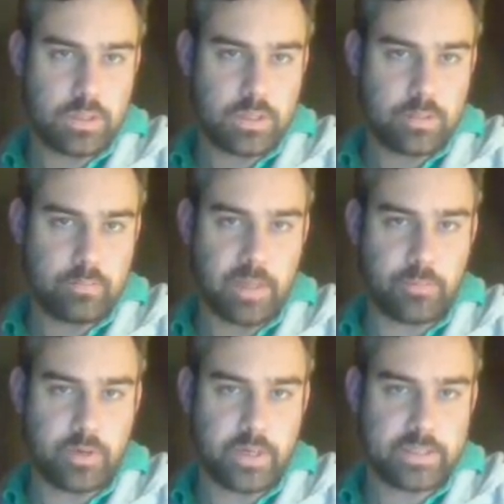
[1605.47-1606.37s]
My
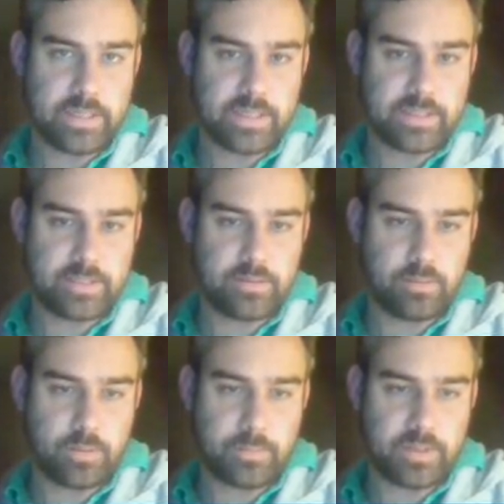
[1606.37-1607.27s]
opponent has access to
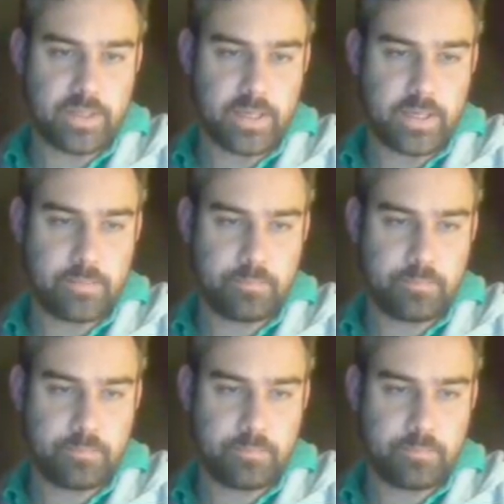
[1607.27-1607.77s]
Abrupt Decay